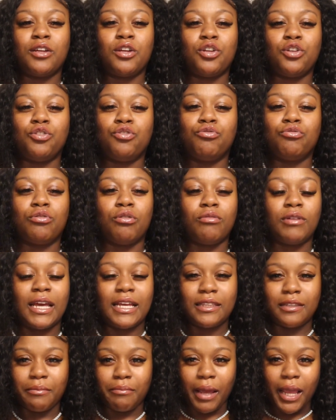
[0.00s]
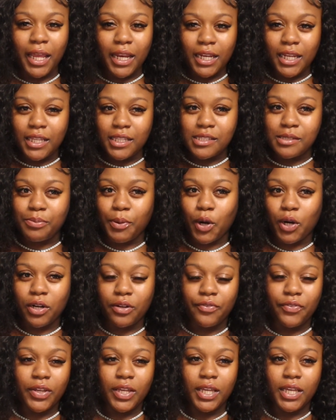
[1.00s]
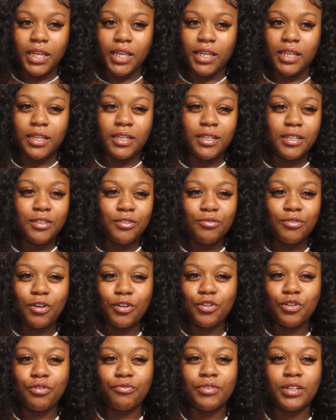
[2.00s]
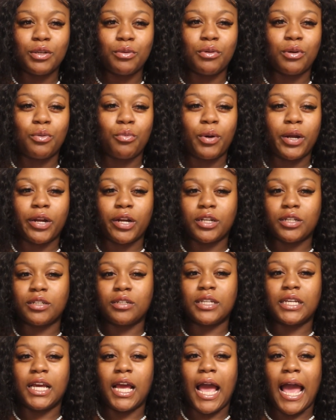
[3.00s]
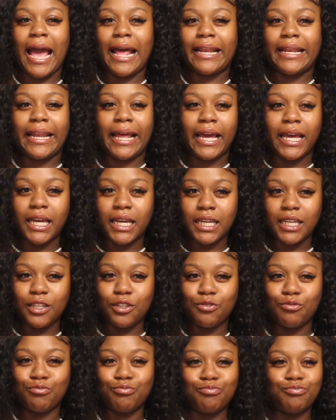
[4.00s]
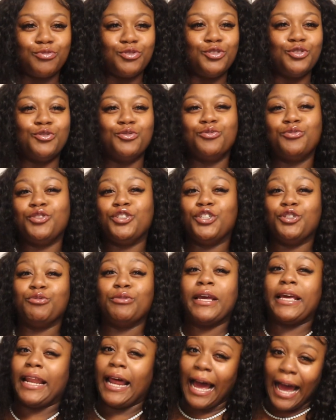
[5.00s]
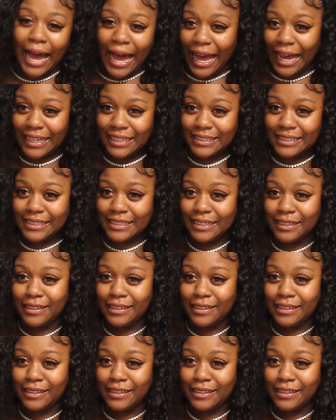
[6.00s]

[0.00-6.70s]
you don't like the maintenance part of it. You know, you don't really want to wear it at night. You get hot.